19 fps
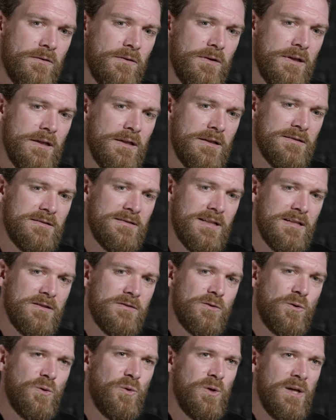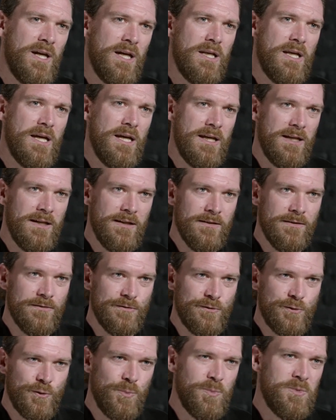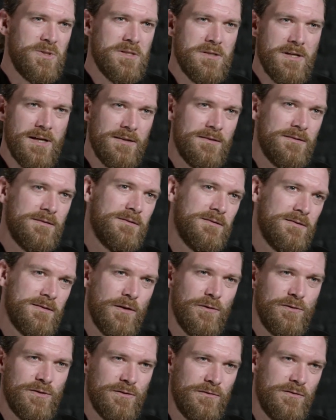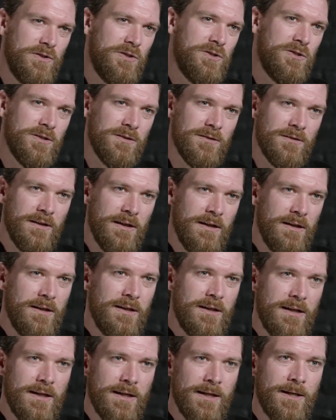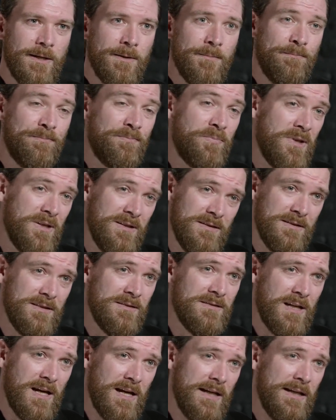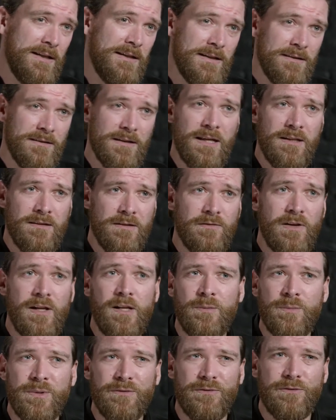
In a sense, create a soup-to-nuts, self-sufficient design and development